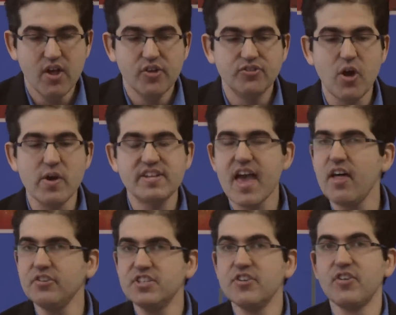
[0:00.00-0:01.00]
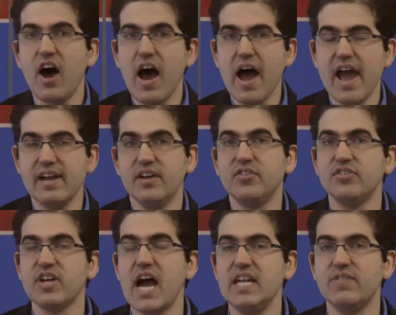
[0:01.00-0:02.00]
So intelligent design as a
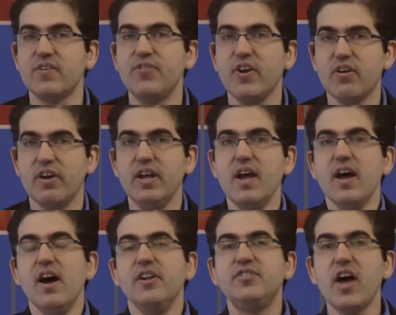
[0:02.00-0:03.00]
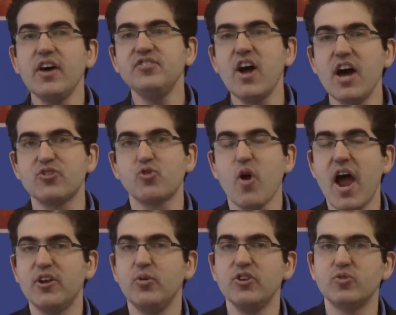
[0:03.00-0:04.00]
scientific theory does not try
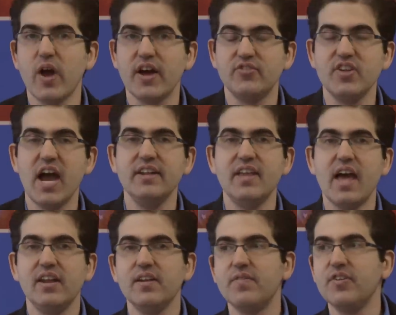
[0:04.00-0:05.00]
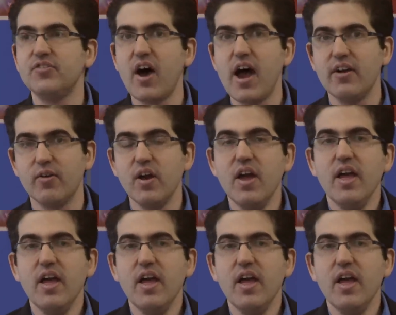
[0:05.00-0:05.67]
to address the identity of the designer.